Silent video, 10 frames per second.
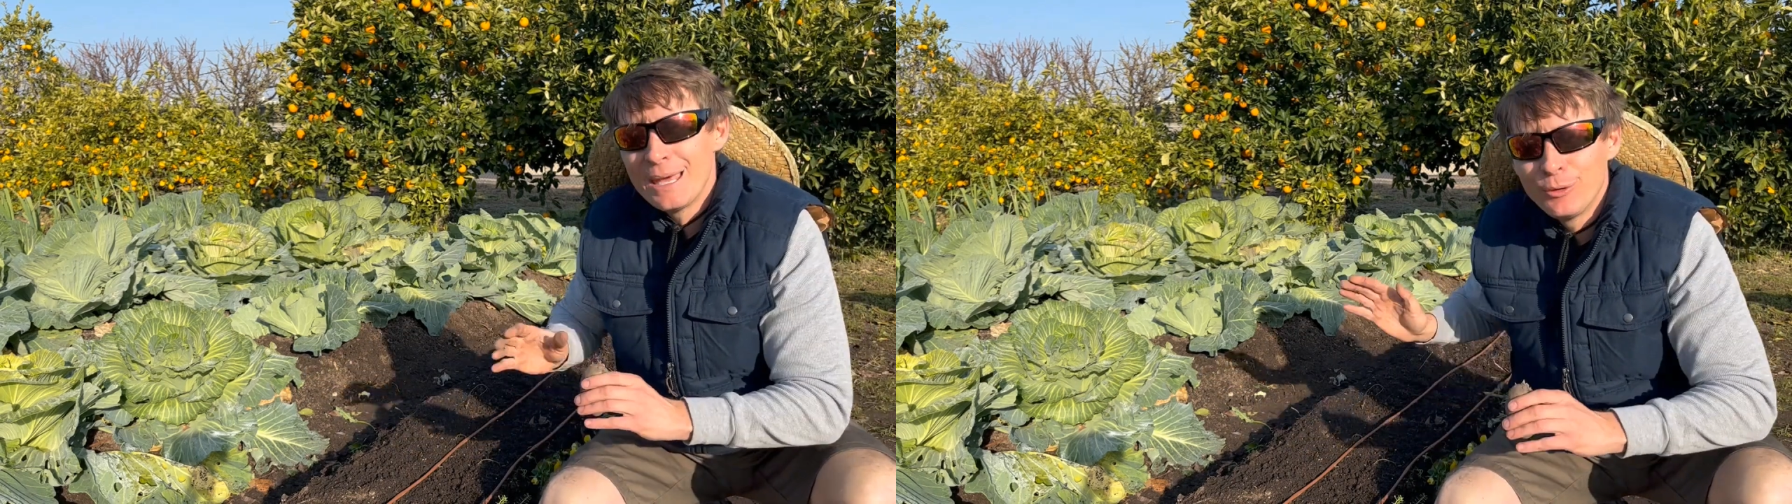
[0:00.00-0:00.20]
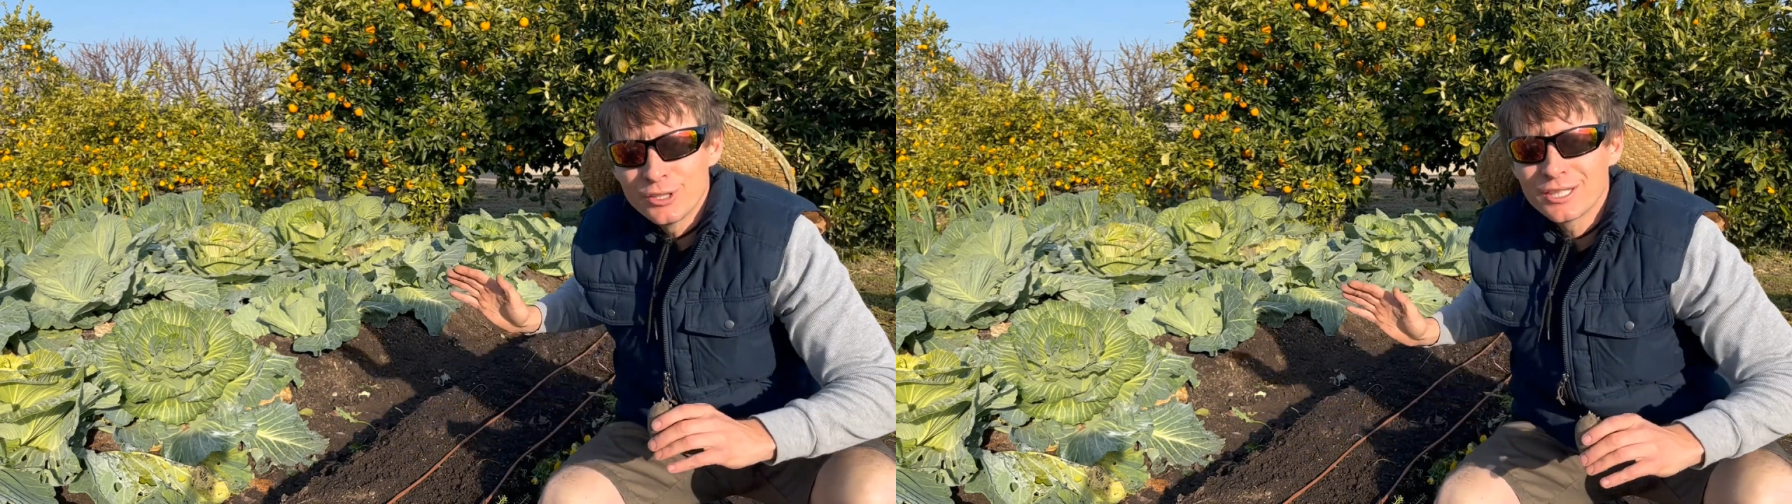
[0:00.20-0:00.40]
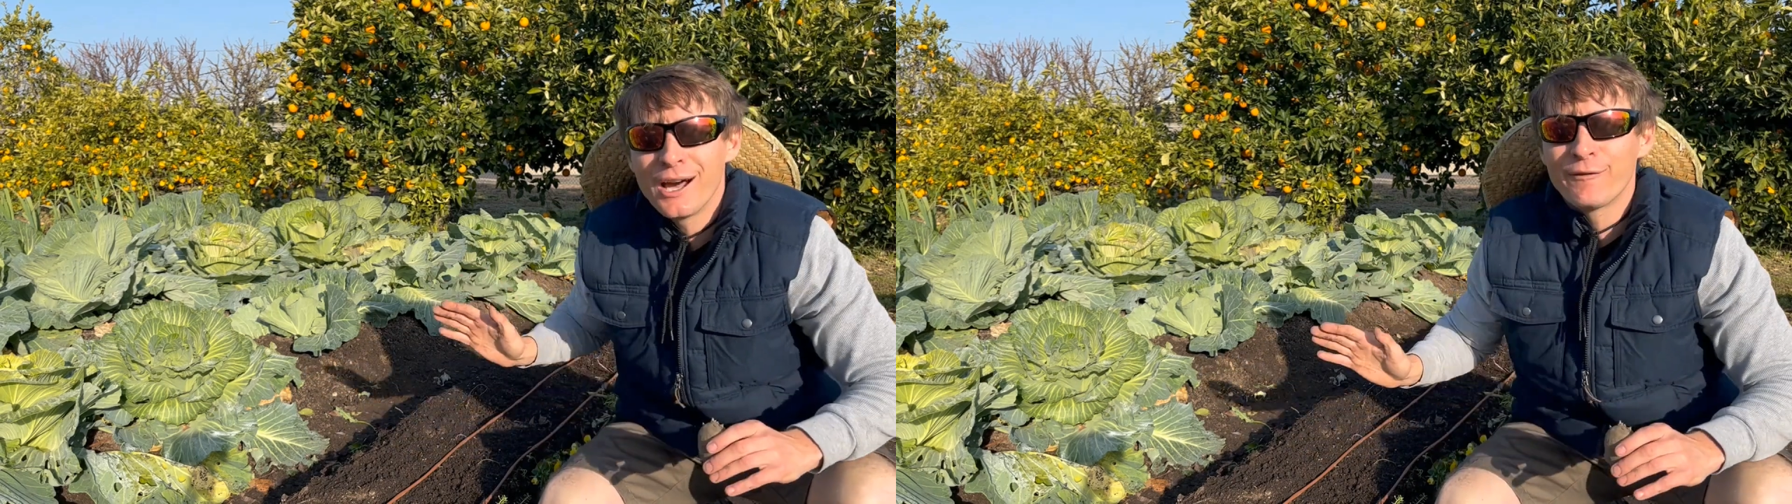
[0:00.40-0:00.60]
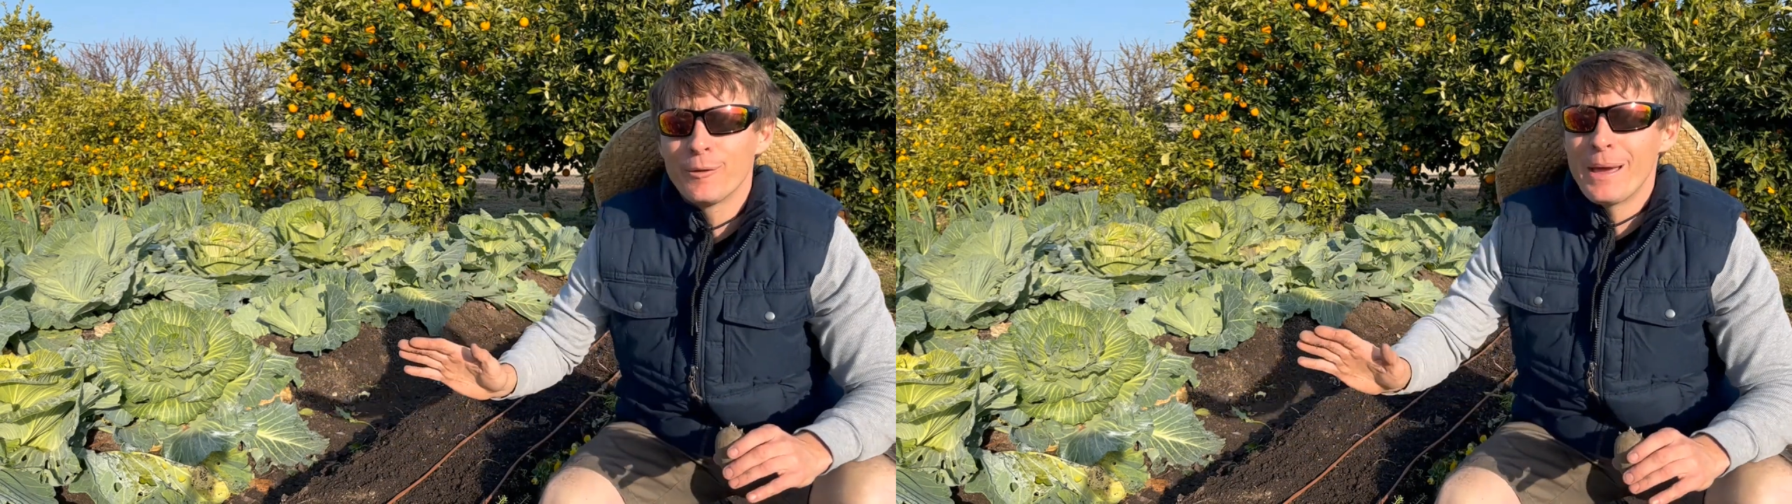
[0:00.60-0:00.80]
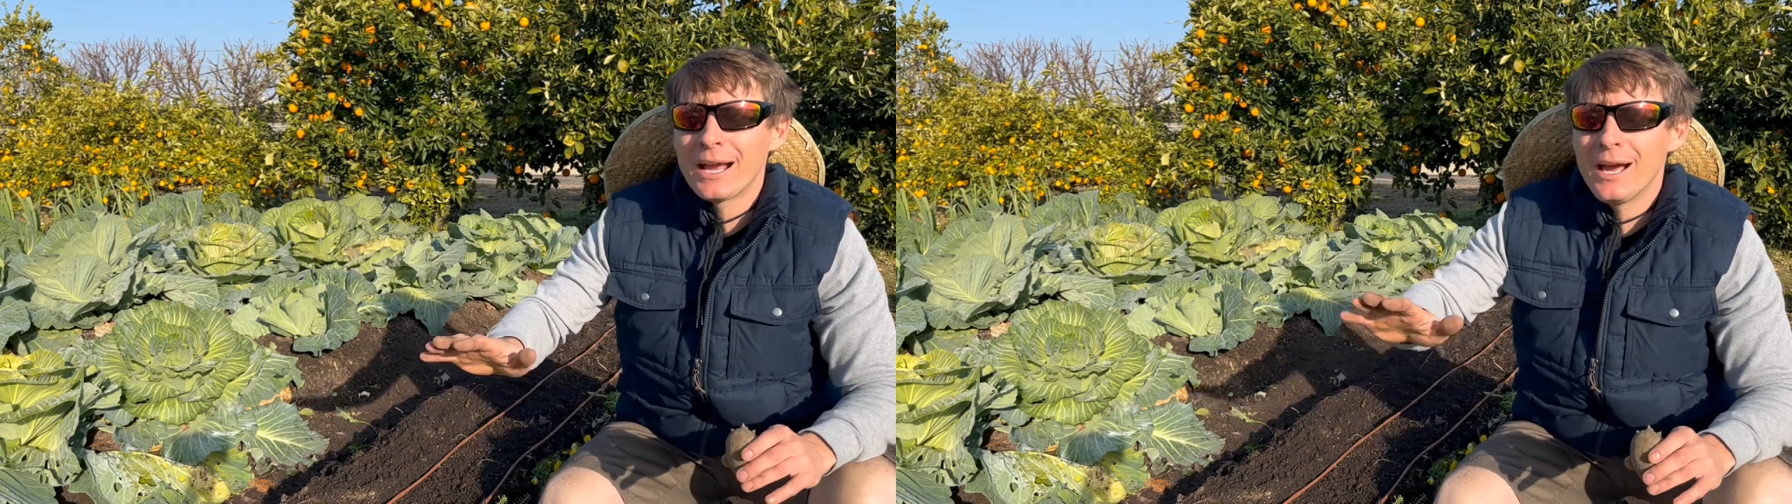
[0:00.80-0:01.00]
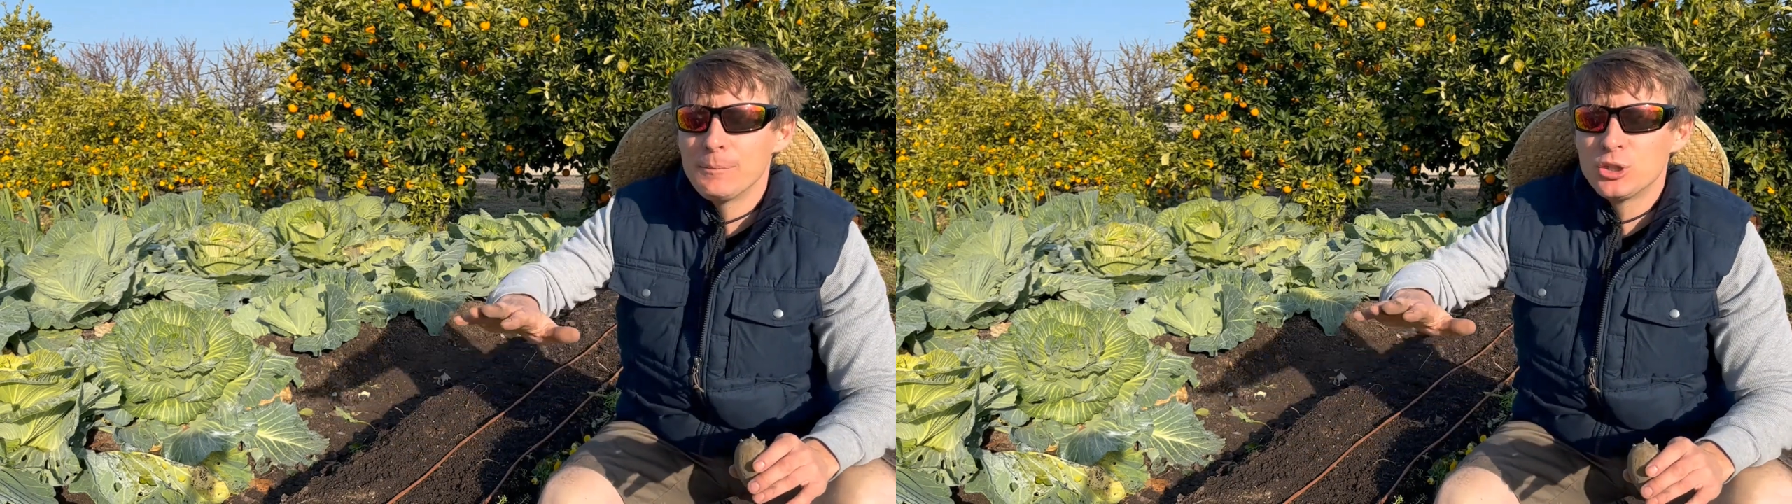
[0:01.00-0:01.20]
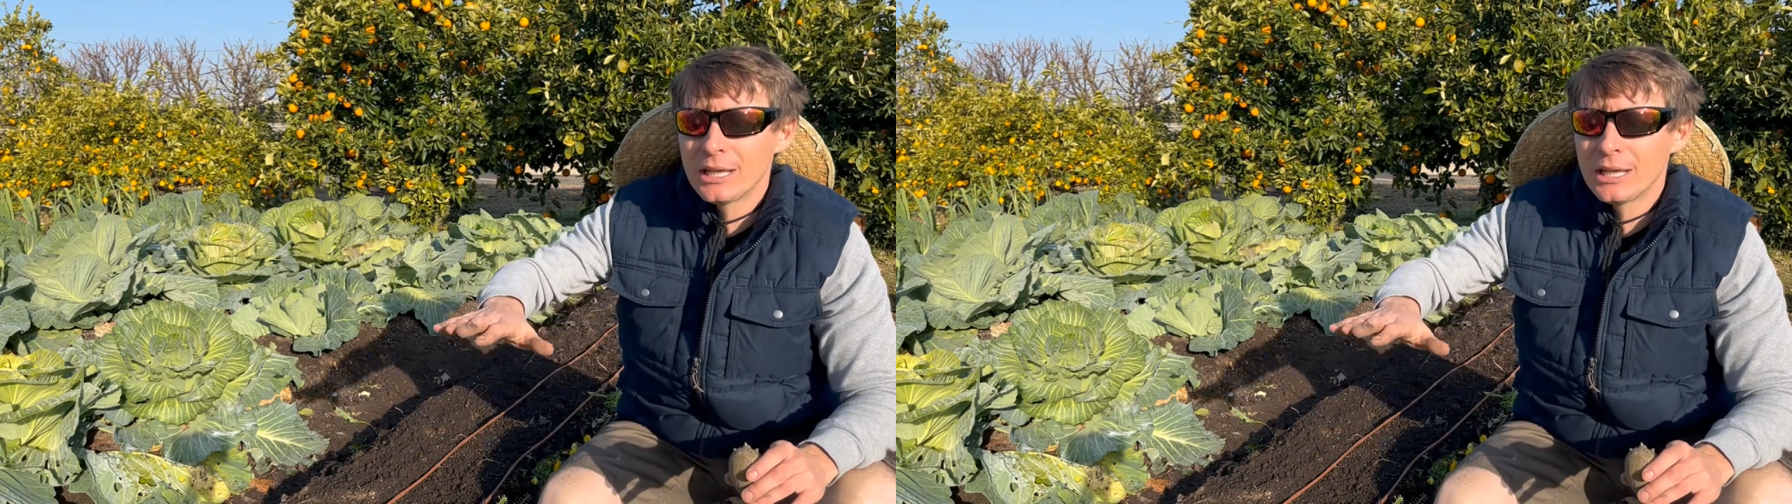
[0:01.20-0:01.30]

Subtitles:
and then we'll just cover them back up,